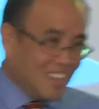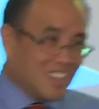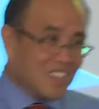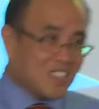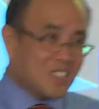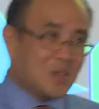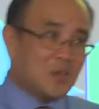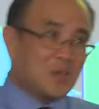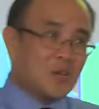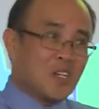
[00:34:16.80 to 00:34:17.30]

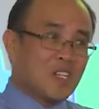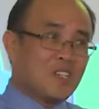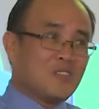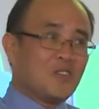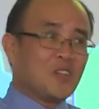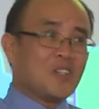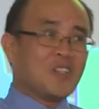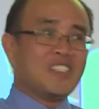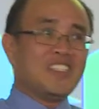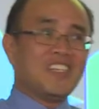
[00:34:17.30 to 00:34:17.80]
So what is
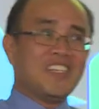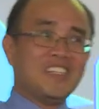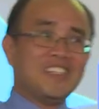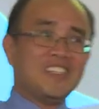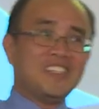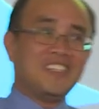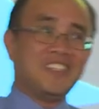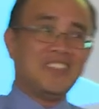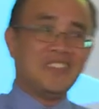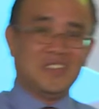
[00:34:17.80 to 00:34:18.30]
for
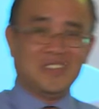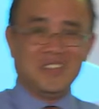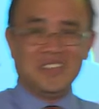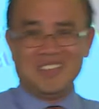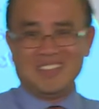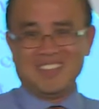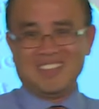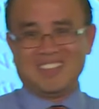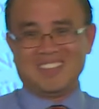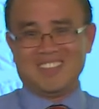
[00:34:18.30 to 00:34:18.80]
JCU?
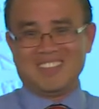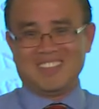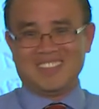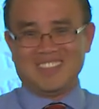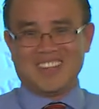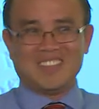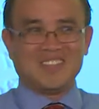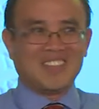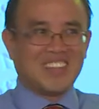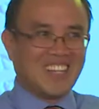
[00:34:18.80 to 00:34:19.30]

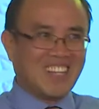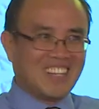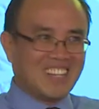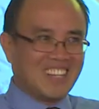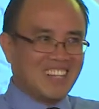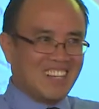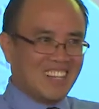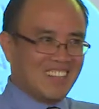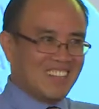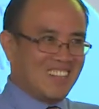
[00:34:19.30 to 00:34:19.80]
I'm
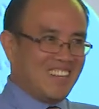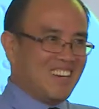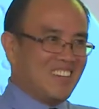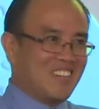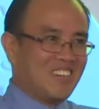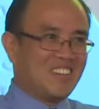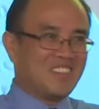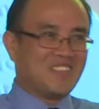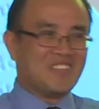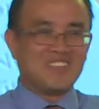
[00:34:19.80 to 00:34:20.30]
glad that
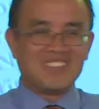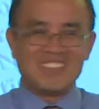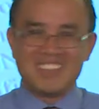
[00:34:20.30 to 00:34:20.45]
our